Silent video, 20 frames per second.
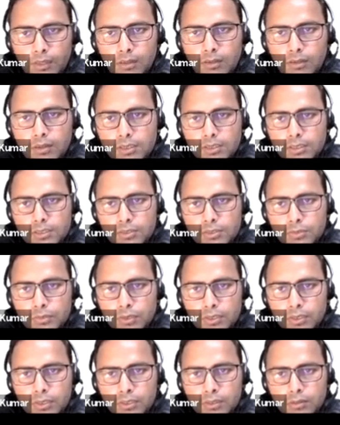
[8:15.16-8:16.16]
This is
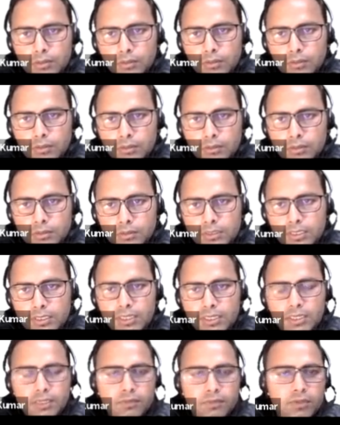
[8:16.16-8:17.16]
what?
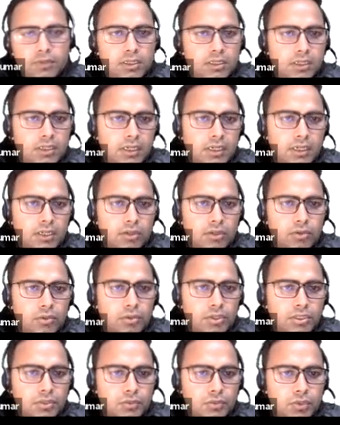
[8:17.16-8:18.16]
Second one, right?
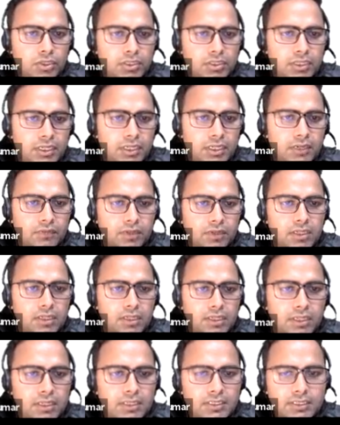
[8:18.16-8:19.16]
Cone is what? Second one.
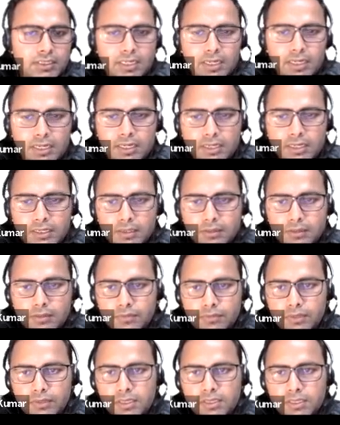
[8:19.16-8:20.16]
Cylinder.
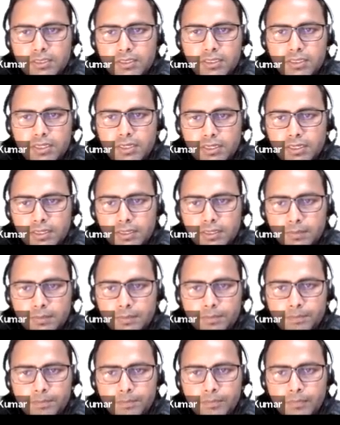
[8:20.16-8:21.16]
Where is cylinder?
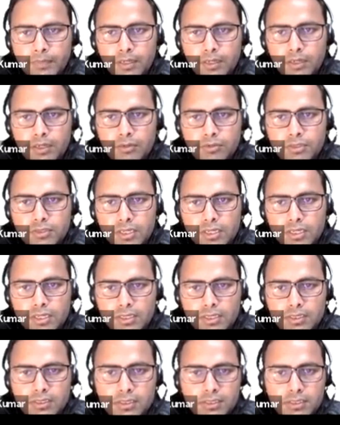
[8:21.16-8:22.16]
Now
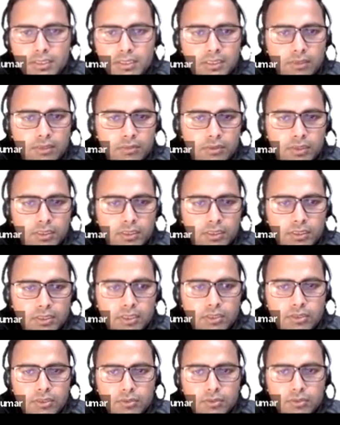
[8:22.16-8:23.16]
cylinder is here only.
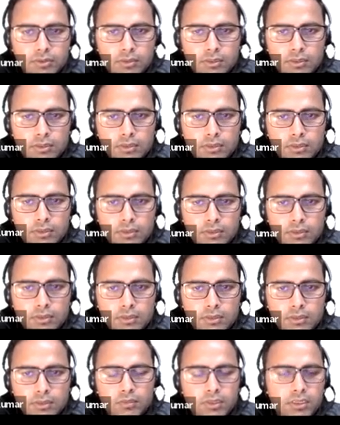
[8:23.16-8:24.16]
So this is
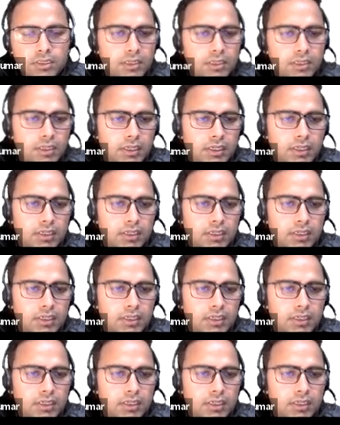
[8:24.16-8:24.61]
third one, right?